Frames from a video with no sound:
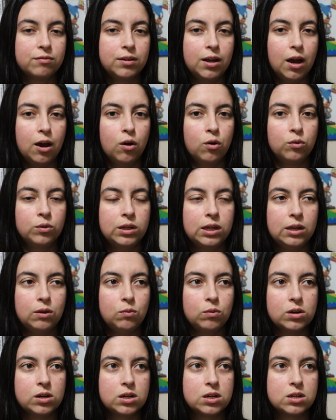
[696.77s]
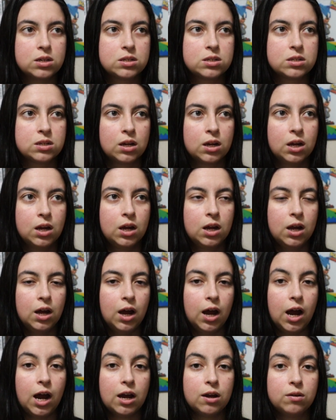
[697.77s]
Not only was
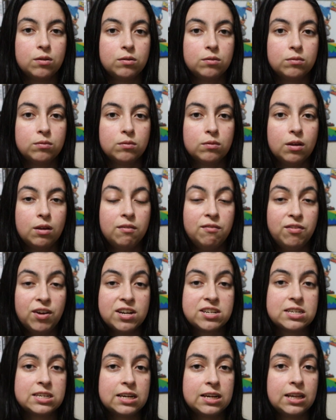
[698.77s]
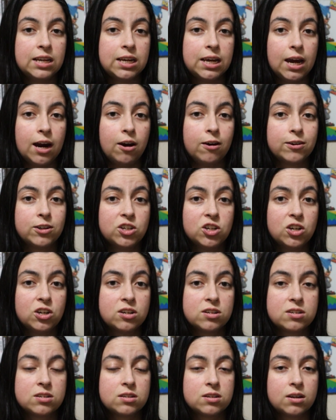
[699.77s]
I invested in the
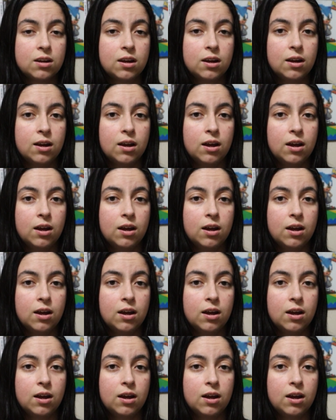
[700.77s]
characters,